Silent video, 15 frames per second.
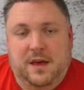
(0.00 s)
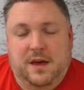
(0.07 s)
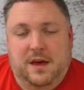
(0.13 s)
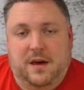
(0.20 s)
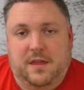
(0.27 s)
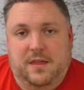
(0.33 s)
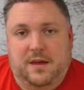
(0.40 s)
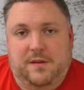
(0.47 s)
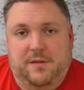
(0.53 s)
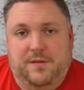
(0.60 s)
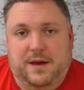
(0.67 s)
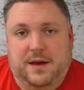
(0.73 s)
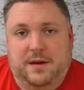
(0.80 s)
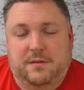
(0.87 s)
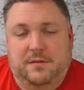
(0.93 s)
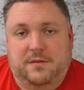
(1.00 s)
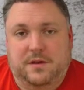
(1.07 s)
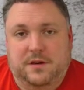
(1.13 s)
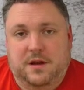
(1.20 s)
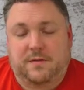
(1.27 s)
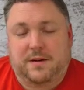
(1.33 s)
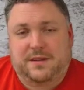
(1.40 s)
Uh, they found
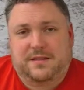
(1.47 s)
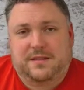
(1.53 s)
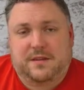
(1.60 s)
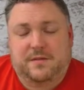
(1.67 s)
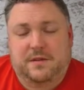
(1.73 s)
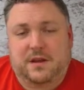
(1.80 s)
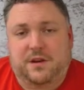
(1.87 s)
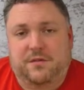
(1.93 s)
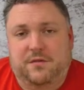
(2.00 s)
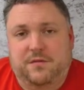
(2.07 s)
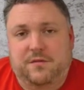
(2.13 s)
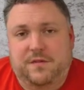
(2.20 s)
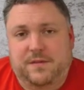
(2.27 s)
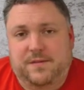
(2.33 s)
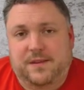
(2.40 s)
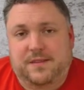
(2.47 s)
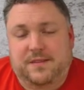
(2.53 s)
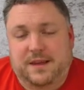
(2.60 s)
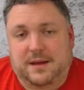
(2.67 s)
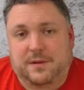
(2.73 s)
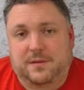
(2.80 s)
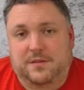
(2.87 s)
that around
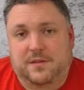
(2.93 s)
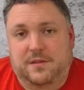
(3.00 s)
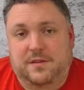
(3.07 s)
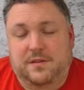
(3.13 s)
750,000